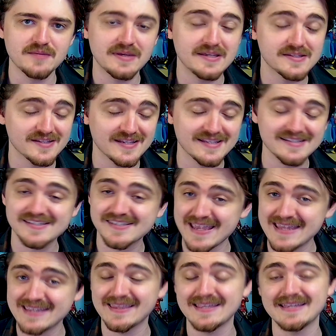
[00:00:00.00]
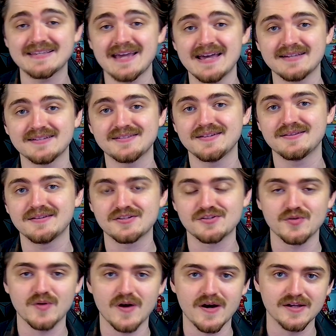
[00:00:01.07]
he's an insanely talented
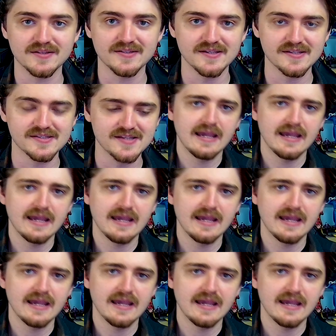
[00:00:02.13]
digital artist.